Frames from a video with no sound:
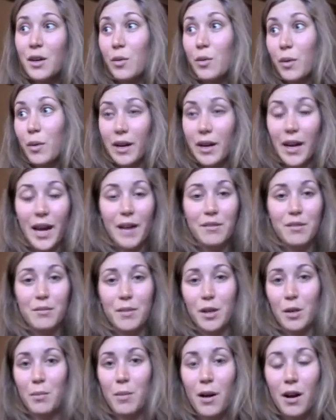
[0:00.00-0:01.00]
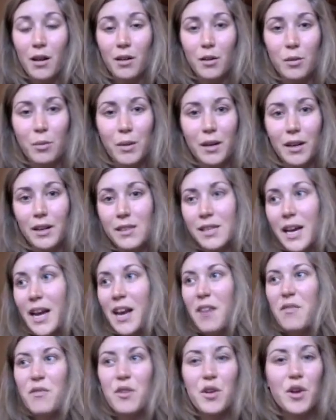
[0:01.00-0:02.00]
when I have a male partner, because I
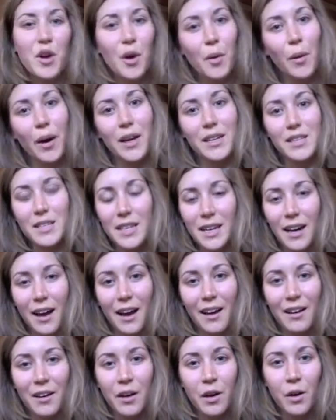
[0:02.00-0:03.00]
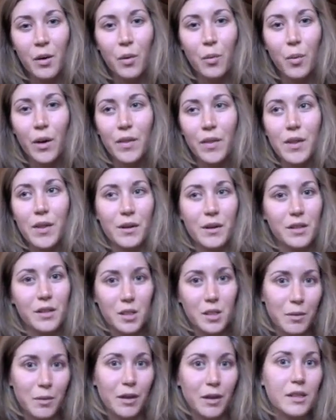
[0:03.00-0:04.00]
have no idea what they're
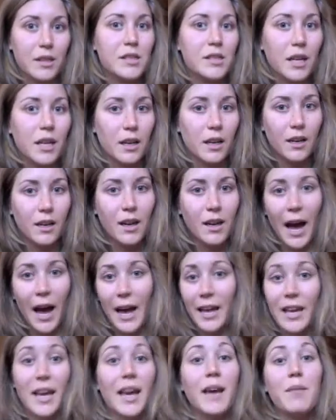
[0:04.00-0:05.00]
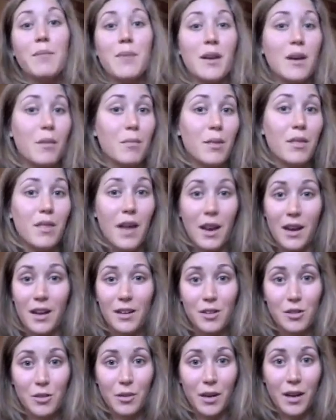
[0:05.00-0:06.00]
experiencing. I can't be empathetic
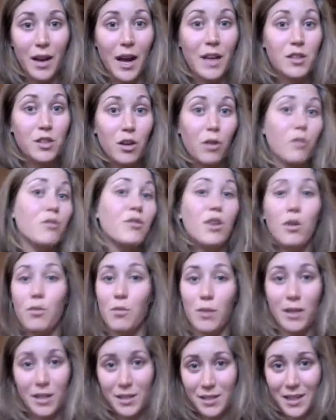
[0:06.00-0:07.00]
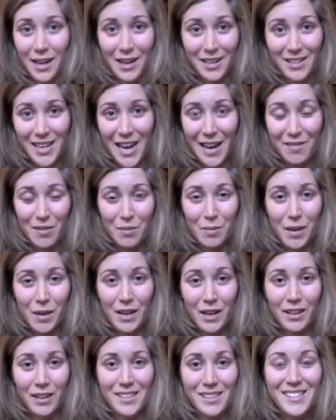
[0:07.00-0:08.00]
to it. I don't know what it's like to have a
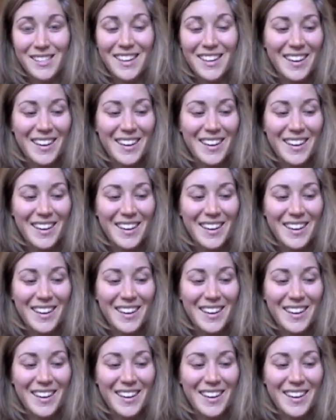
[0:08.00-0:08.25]
penis,